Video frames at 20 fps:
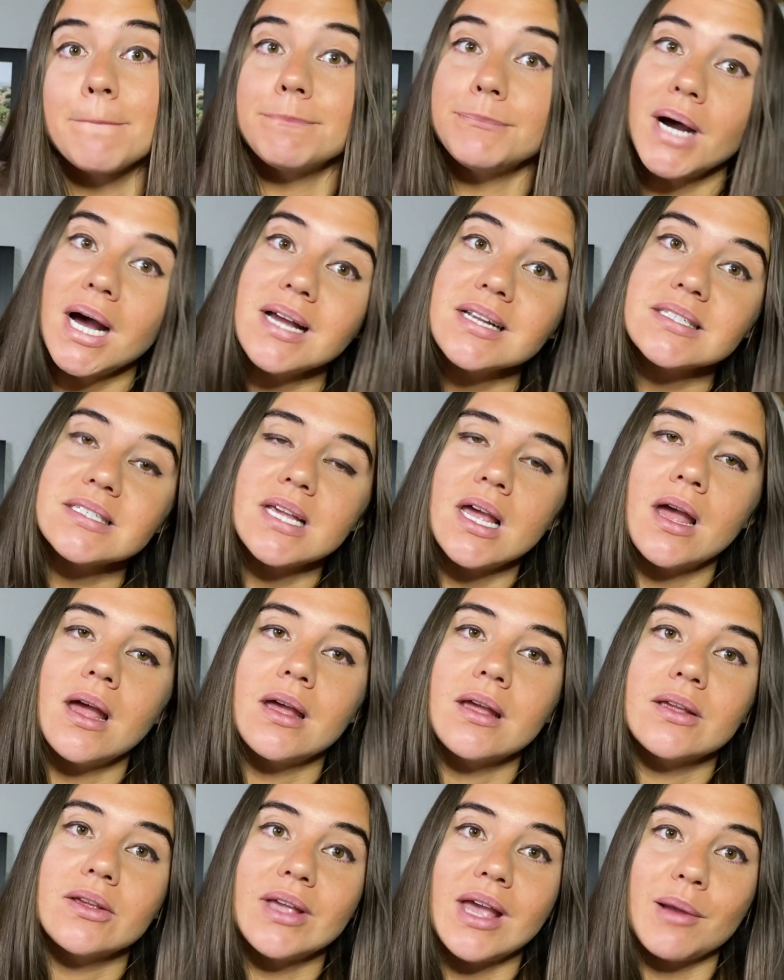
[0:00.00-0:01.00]
but
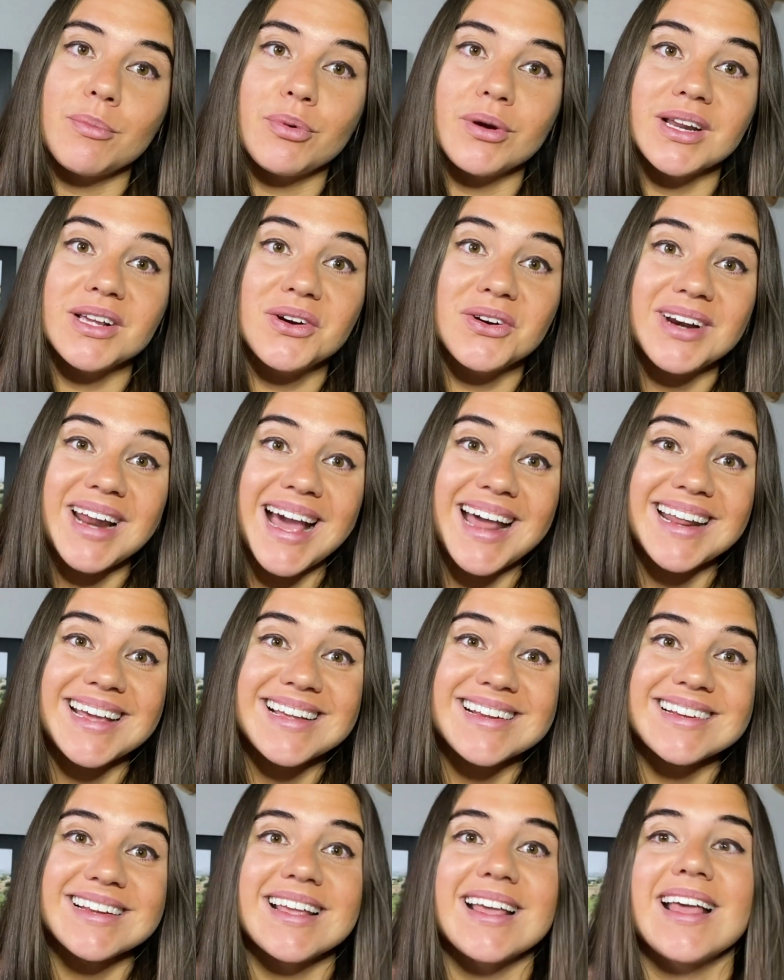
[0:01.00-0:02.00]
you get pretty good at it.
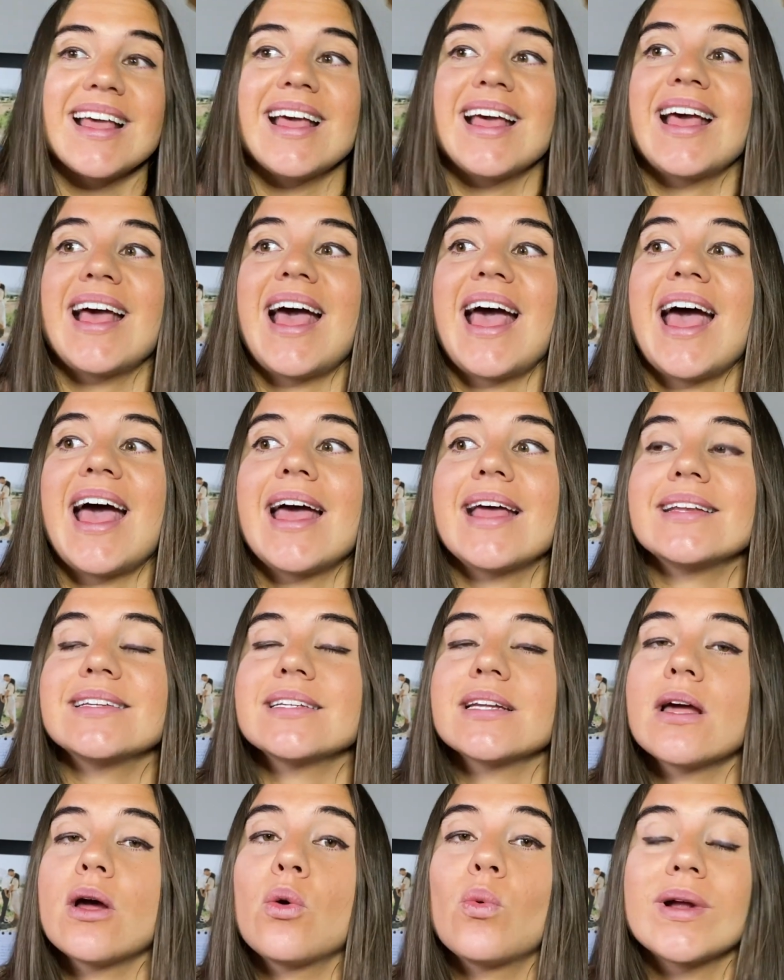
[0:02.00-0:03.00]
And
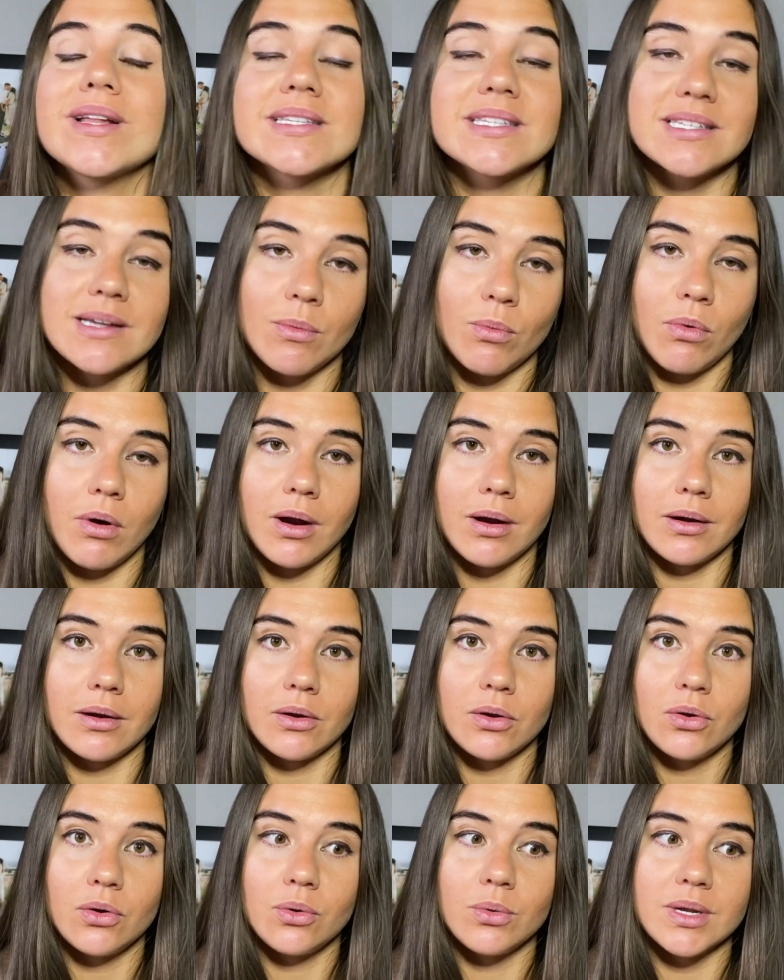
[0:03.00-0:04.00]
when someone
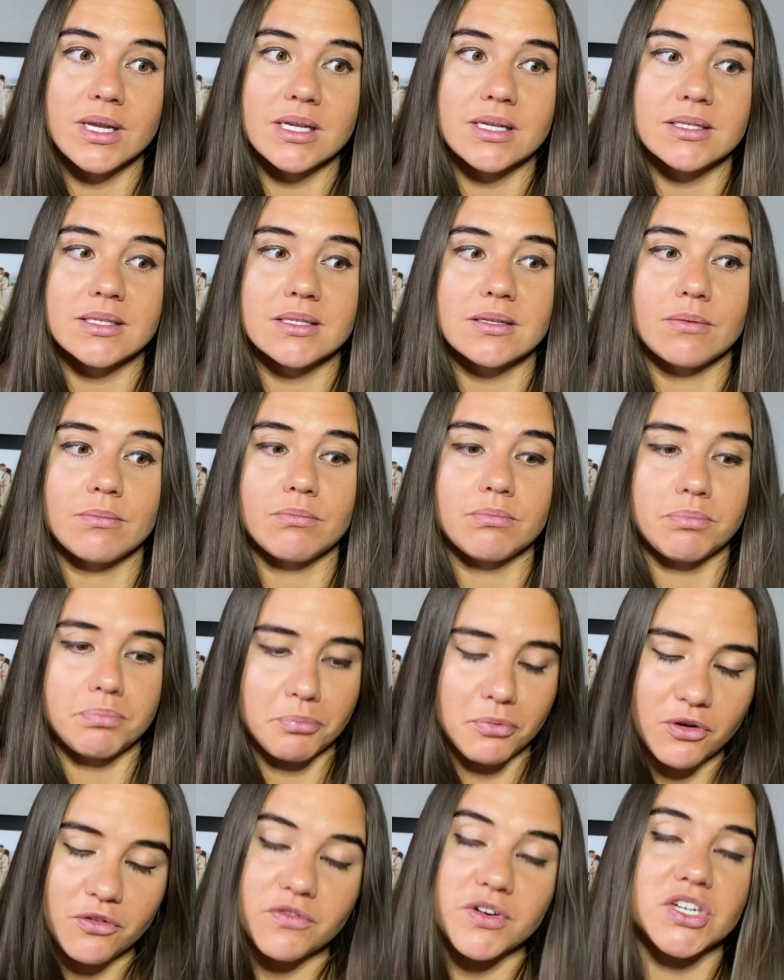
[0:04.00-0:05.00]
who is
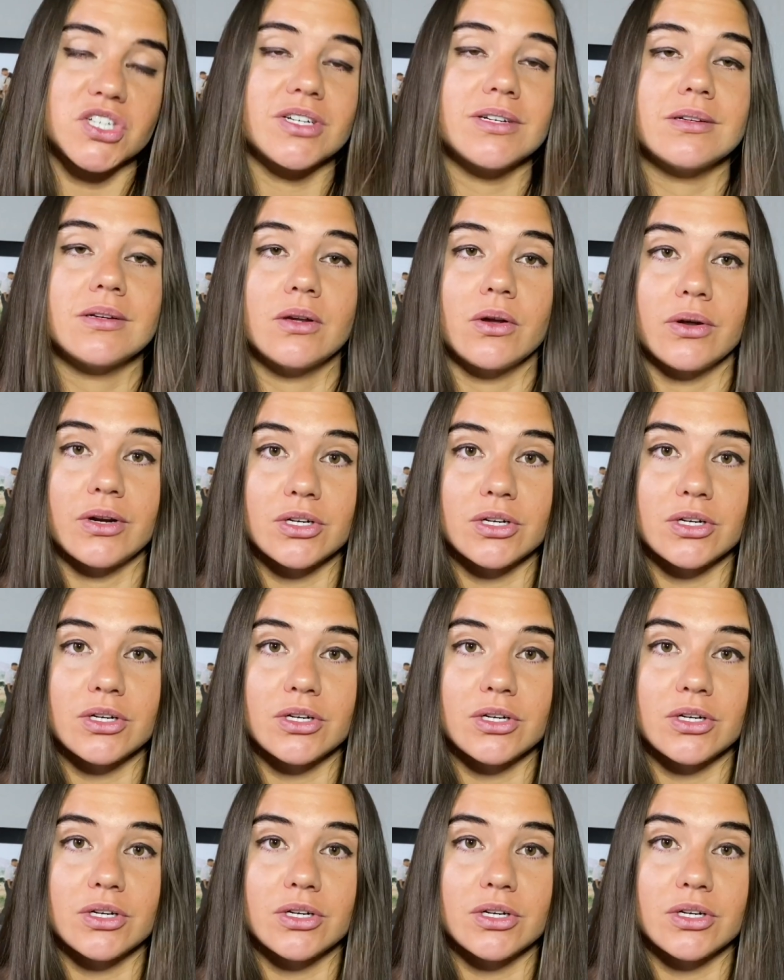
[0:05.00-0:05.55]
proficient and good